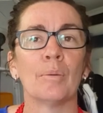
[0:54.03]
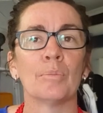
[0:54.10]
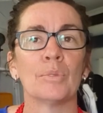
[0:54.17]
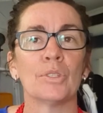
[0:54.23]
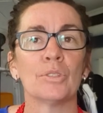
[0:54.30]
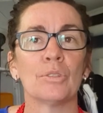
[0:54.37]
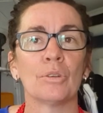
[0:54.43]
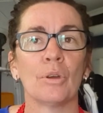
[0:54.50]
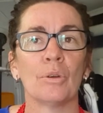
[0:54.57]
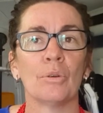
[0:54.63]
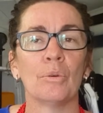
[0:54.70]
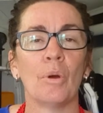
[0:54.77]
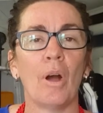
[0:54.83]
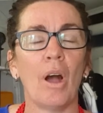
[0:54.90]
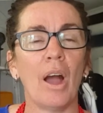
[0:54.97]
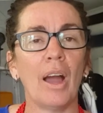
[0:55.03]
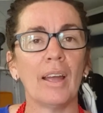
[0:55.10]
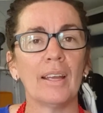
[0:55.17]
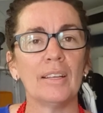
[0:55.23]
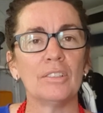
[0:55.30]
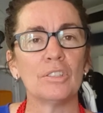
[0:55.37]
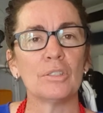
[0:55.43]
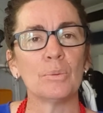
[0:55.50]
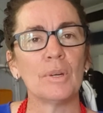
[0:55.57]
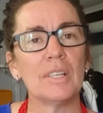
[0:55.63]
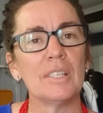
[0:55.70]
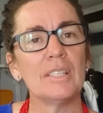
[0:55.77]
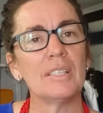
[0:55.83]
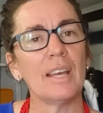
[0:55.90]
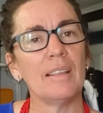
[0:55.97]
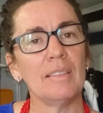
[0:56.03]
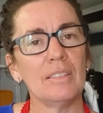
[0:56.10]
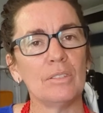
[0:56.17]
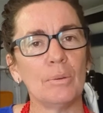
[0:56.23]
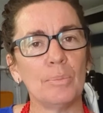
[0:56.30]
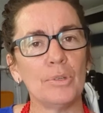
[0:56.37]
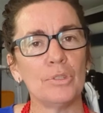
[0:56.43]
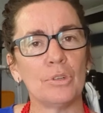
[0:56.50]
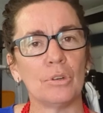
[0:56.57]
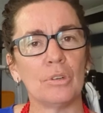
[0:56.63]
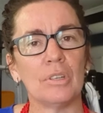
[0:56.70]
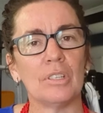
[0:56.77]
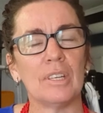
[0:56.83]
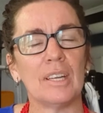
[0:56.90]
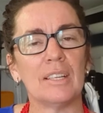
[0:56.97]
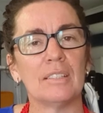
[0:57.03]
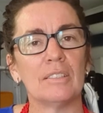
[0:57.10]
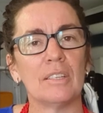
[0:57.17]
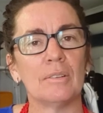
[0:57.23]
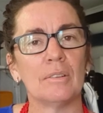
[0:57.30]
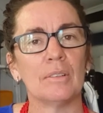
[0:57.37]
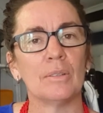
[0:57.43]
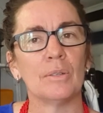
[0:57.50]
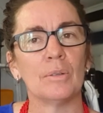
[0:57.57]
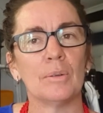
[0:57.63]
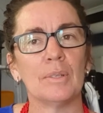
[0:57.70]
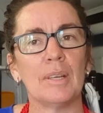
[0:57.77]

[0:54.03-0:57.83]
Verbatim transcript: So I just wanted to take this opportunity to